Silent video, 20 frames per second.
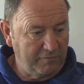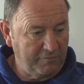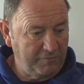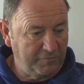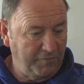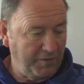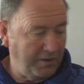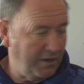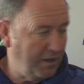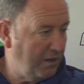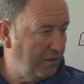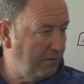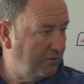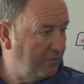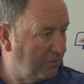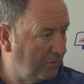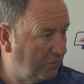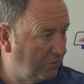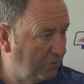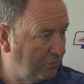figure
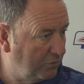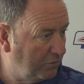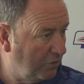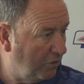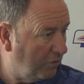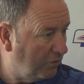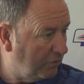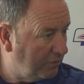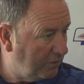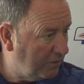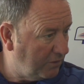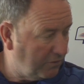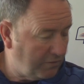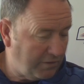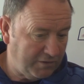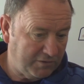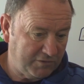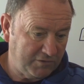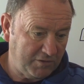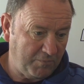or not. You know,
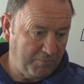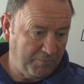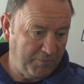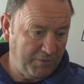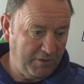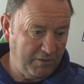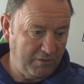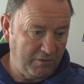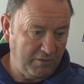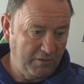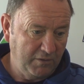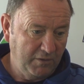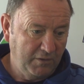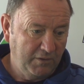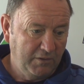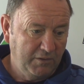that's something that